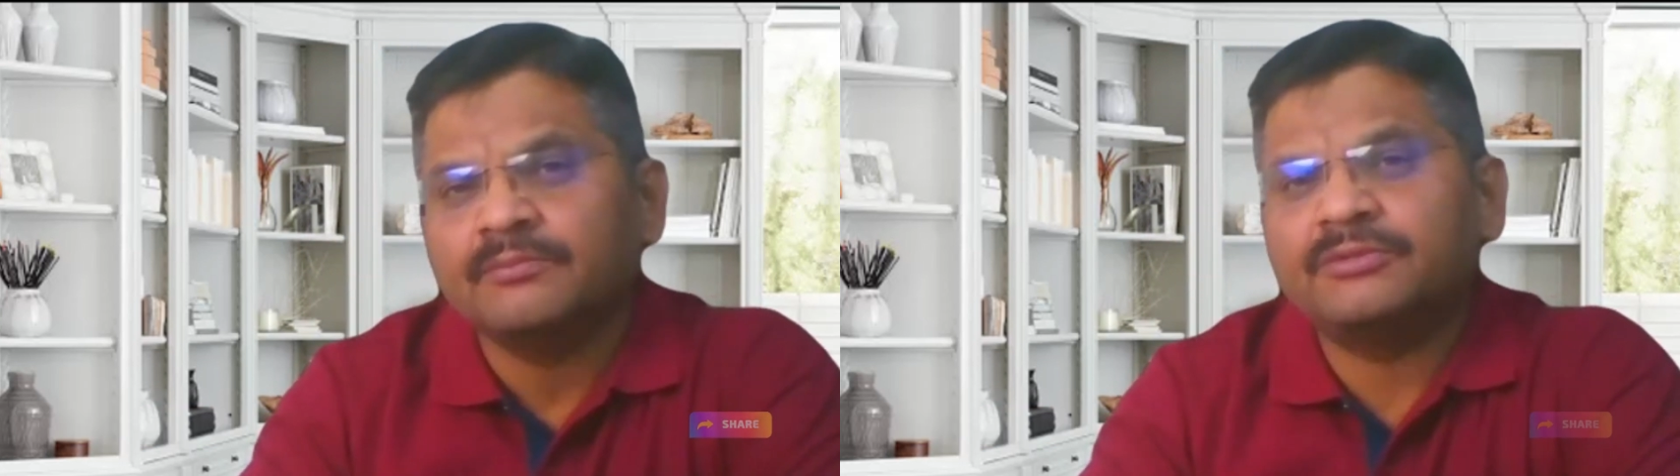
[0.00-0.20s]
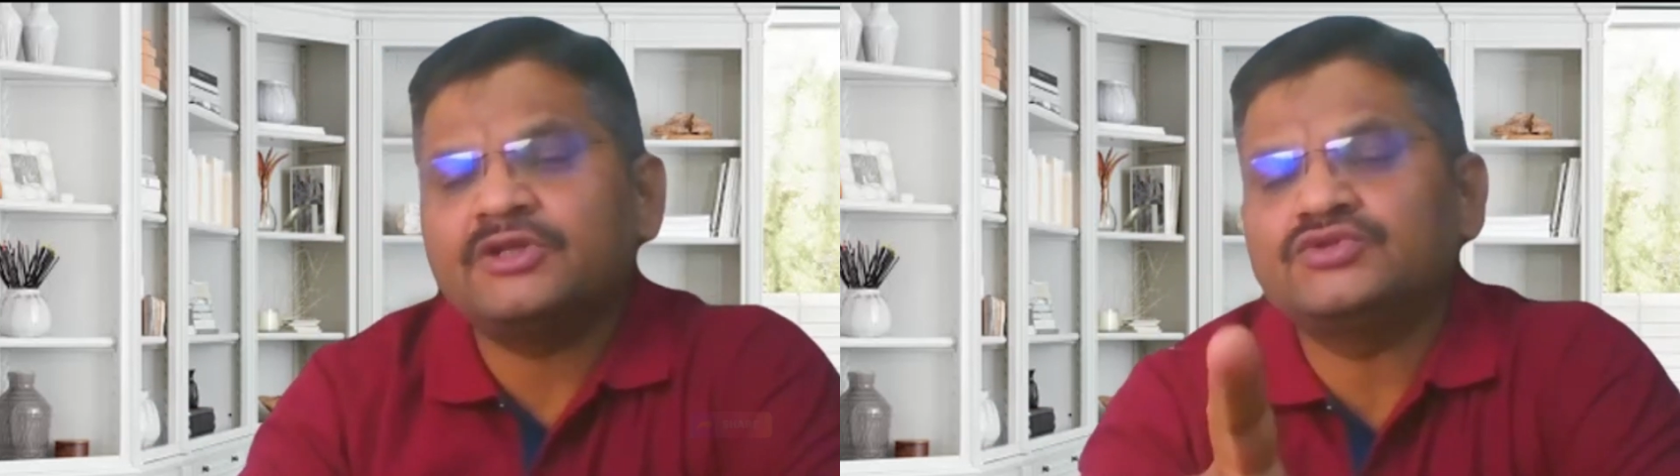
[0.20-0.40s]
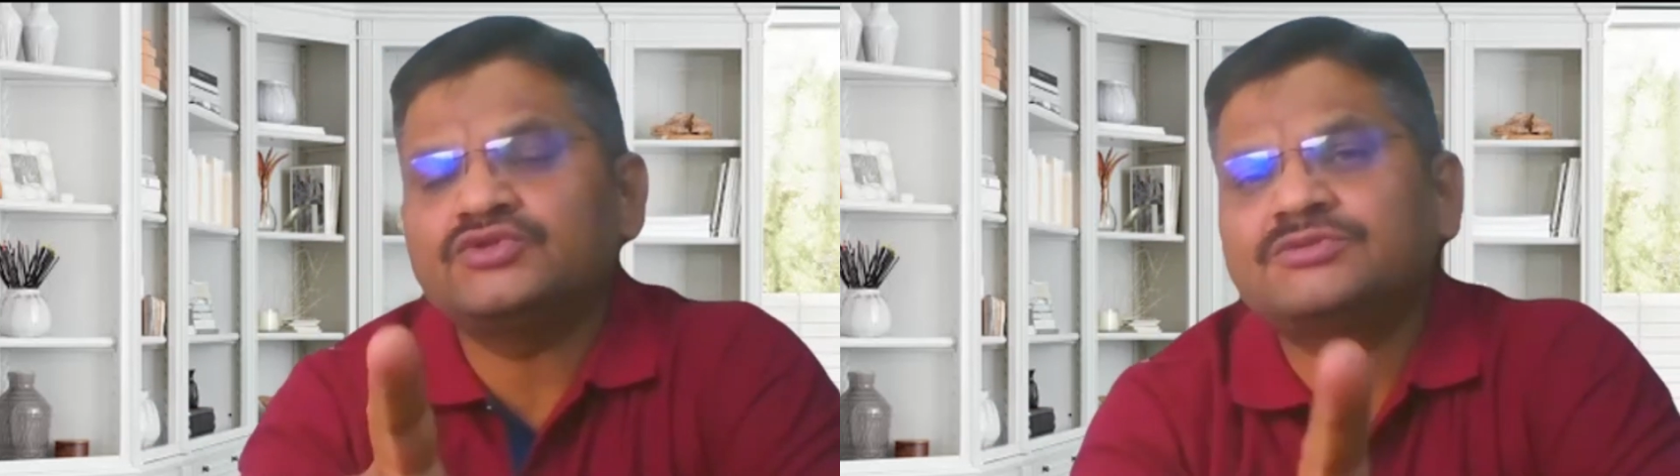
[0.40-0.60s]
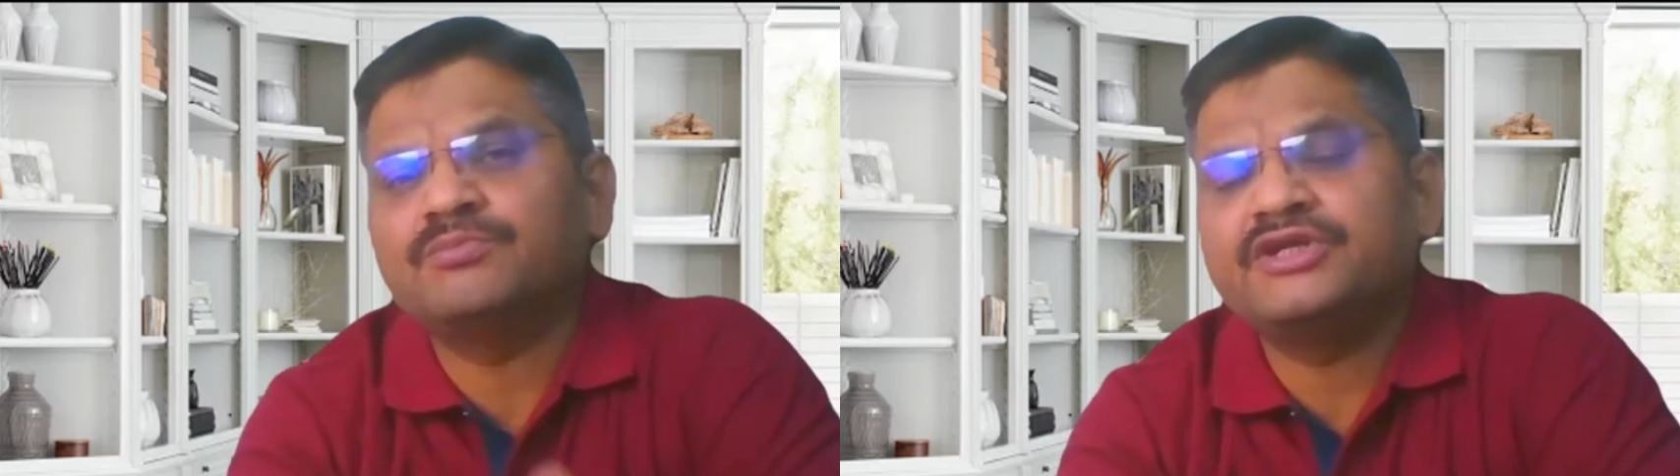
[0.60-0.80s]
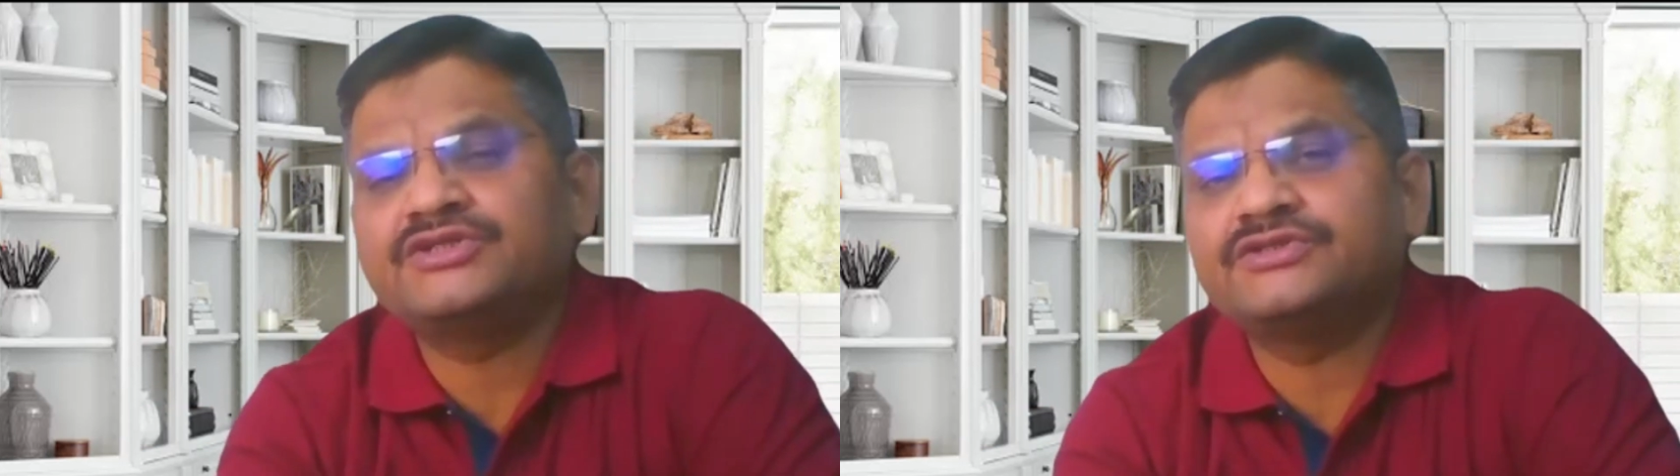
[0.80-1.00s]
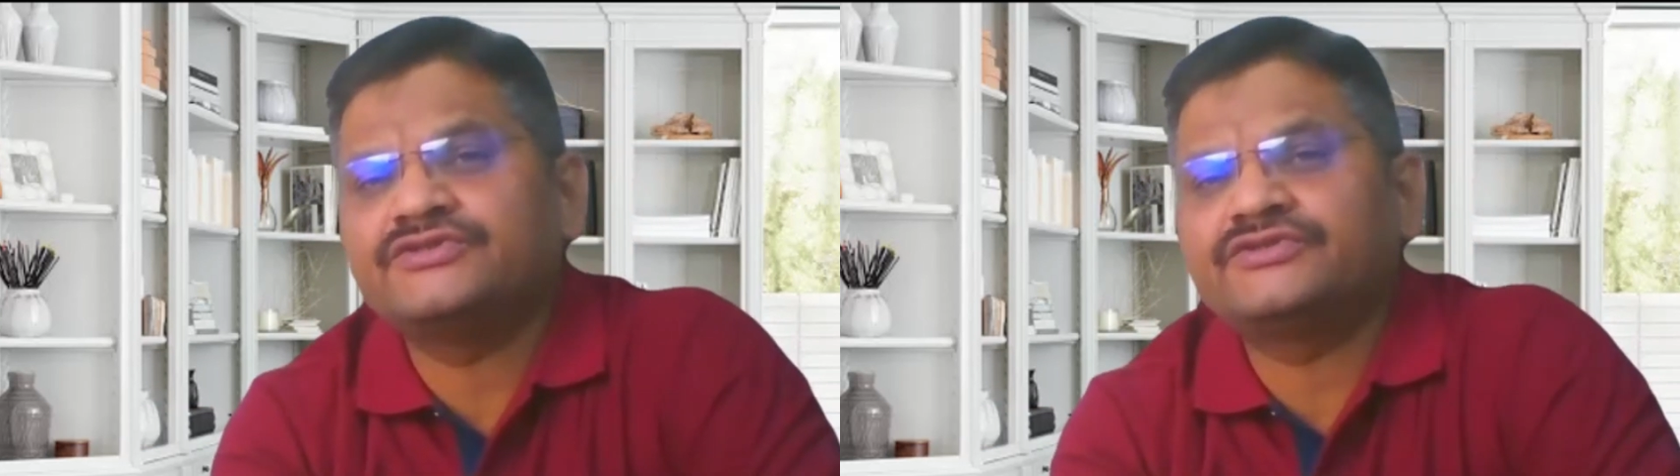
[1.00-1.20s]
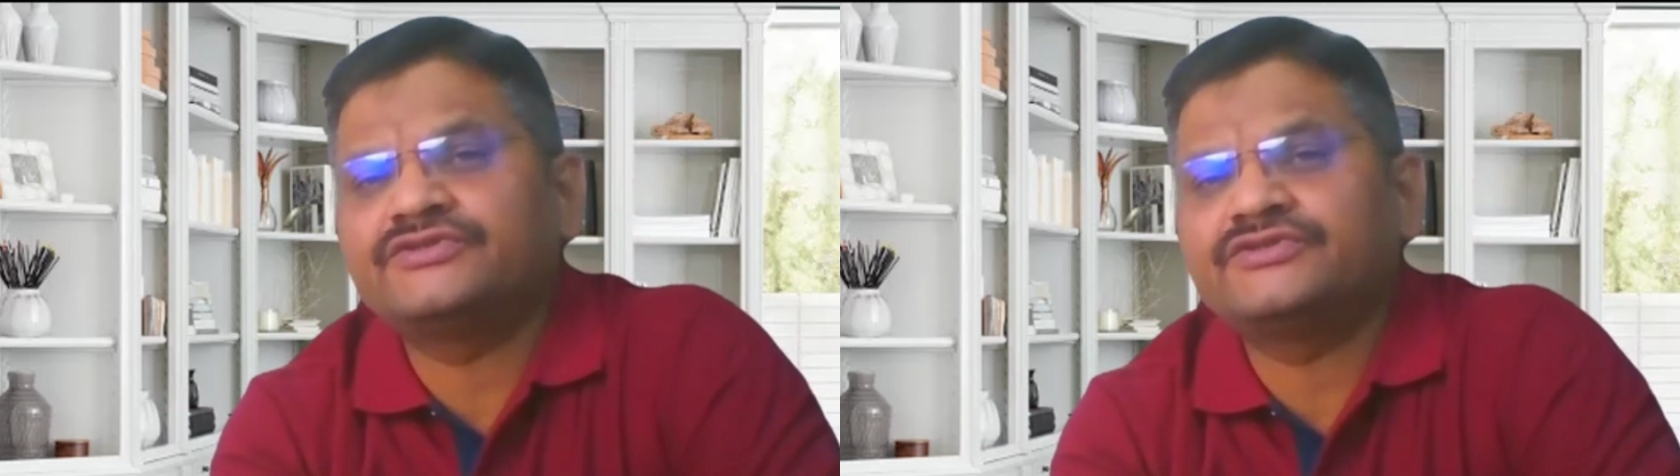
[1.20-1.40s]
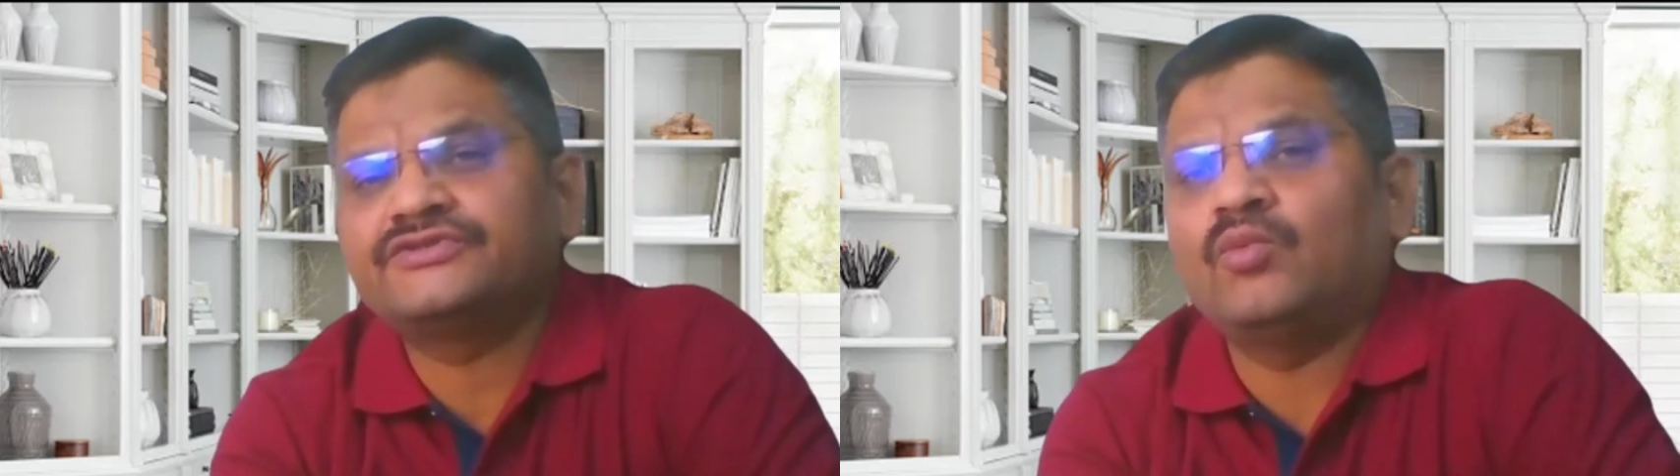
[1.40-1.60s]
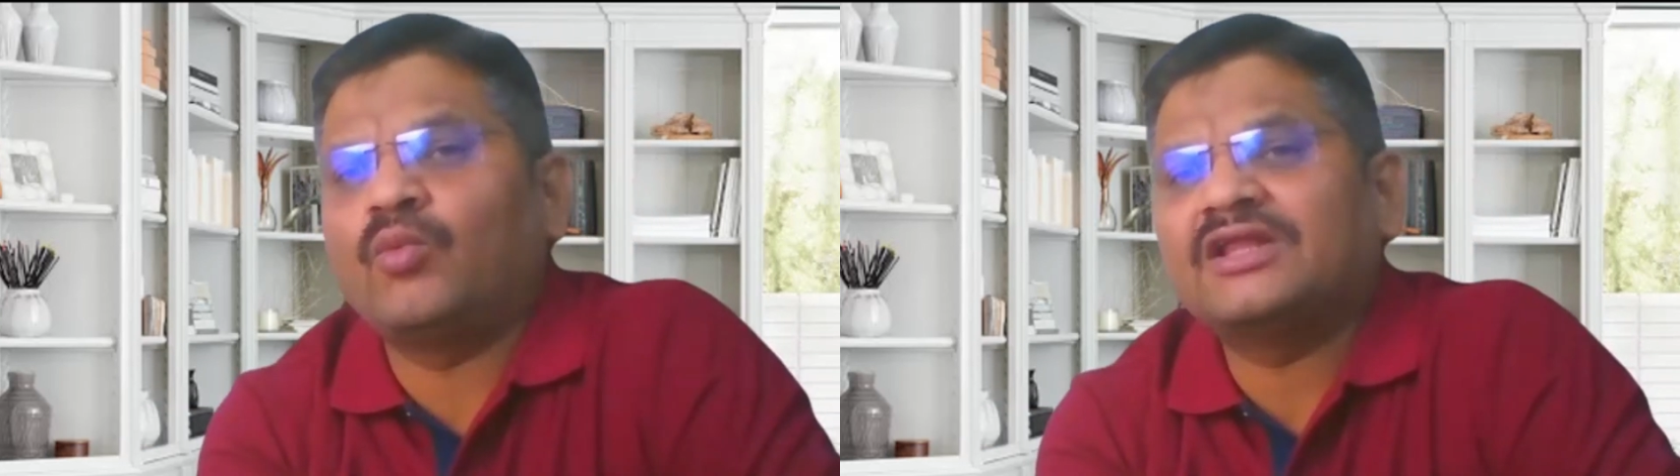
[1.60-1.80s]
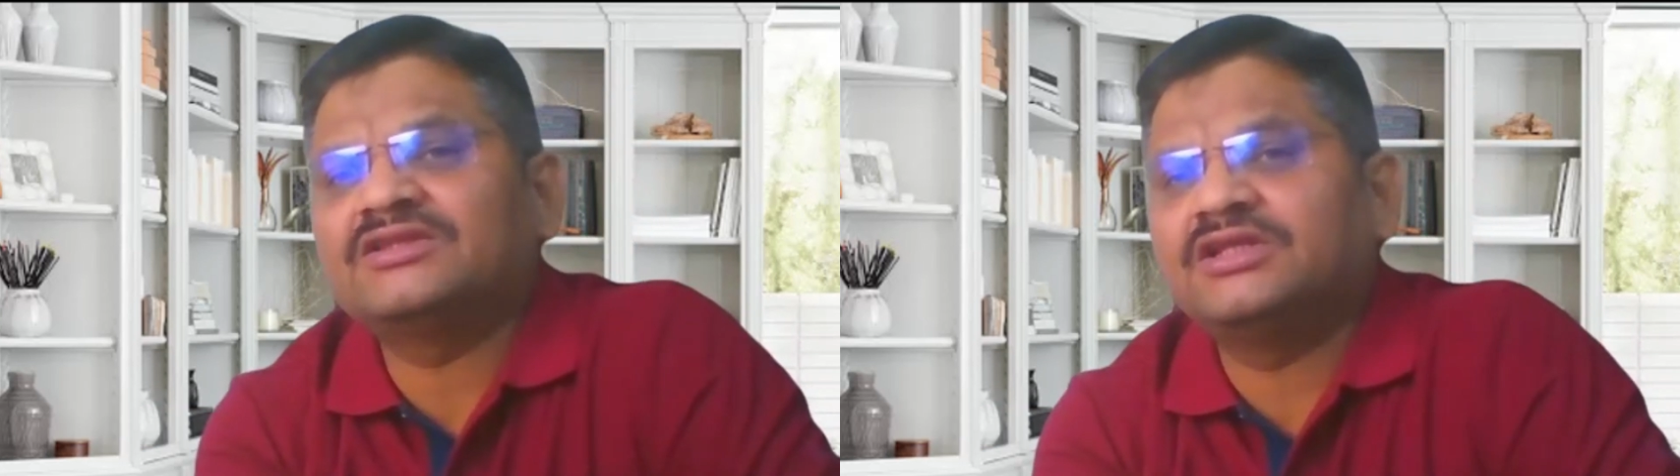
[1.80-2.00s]
But you just mentions the
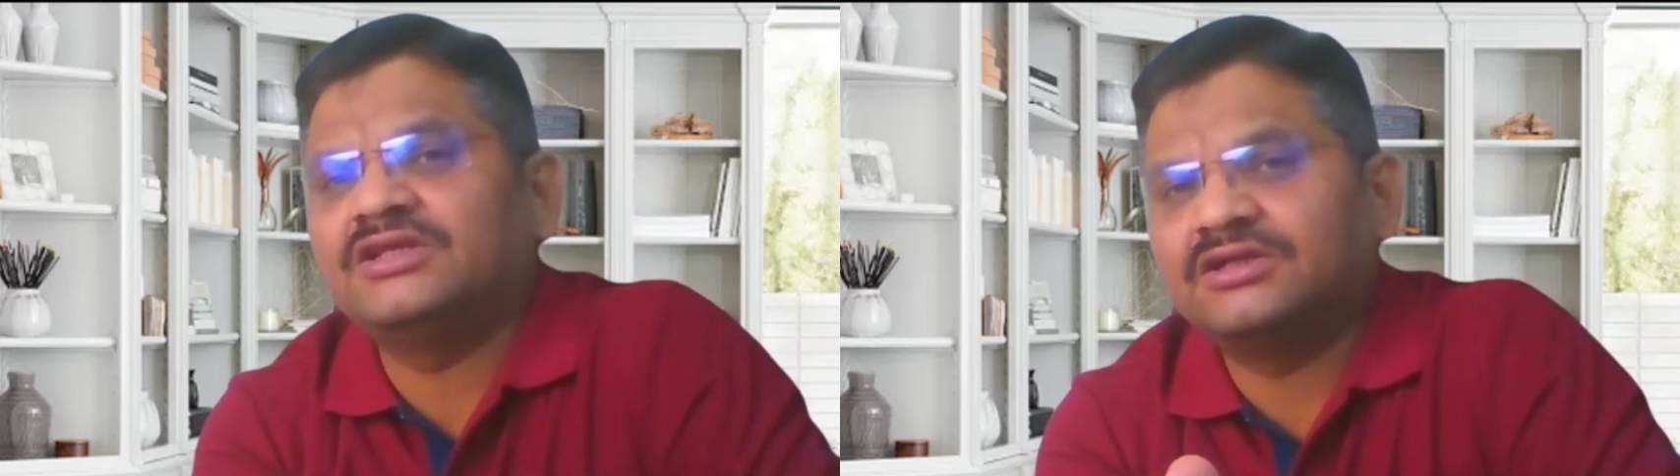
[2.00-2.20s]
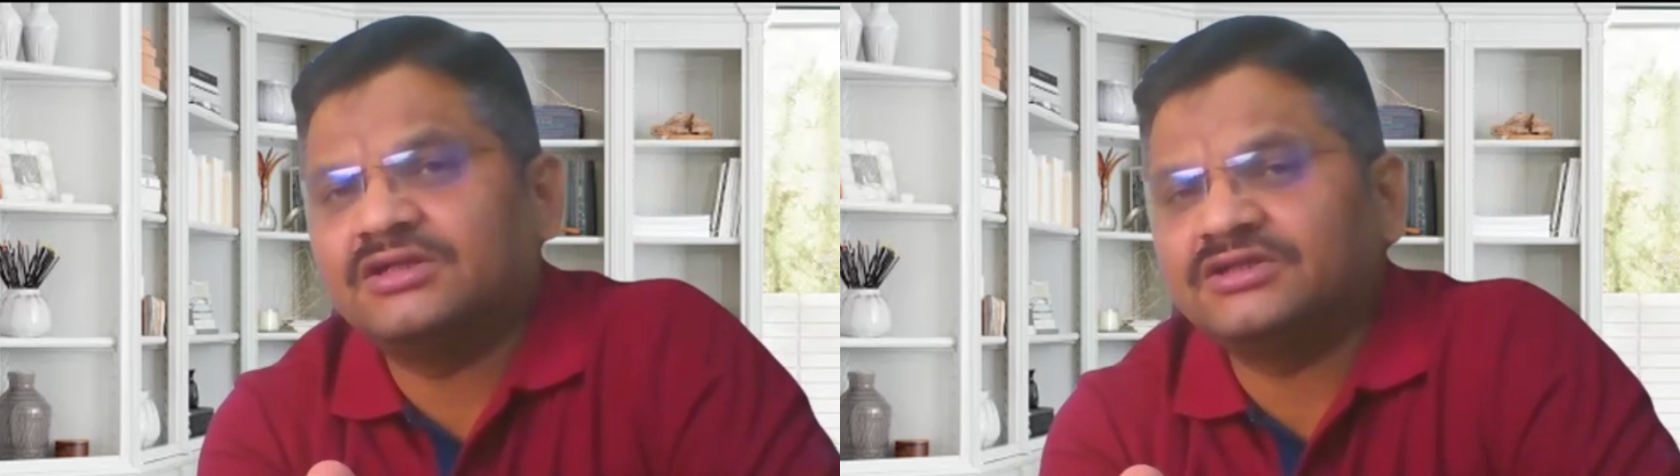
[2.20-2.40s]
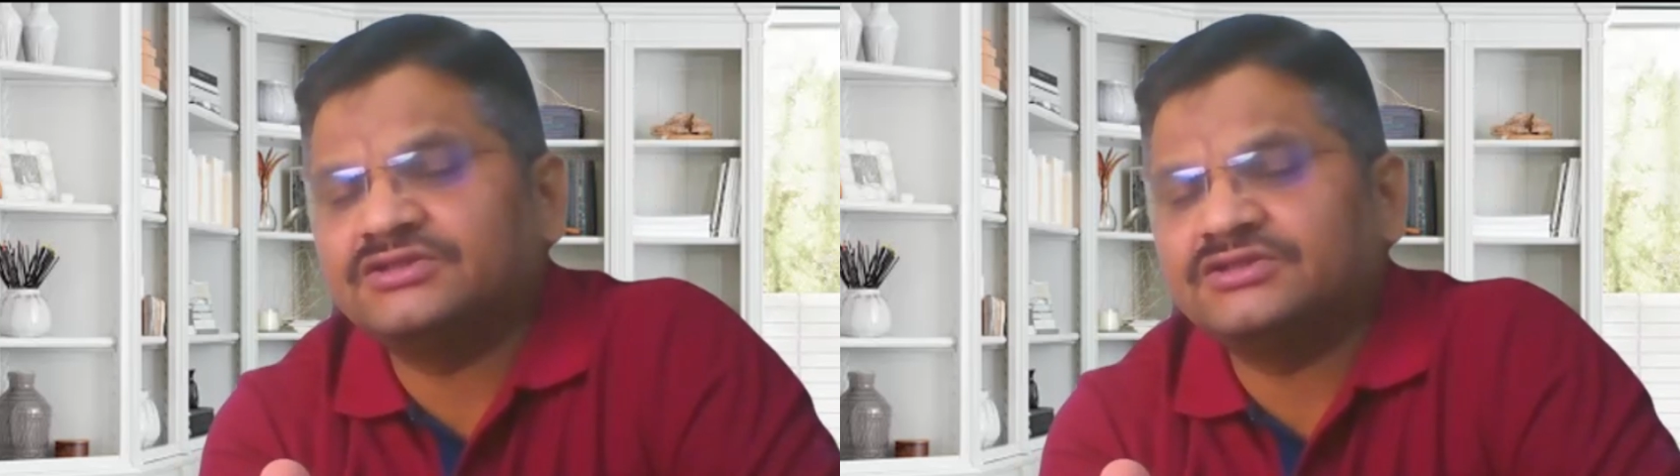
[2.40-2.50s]
one thing,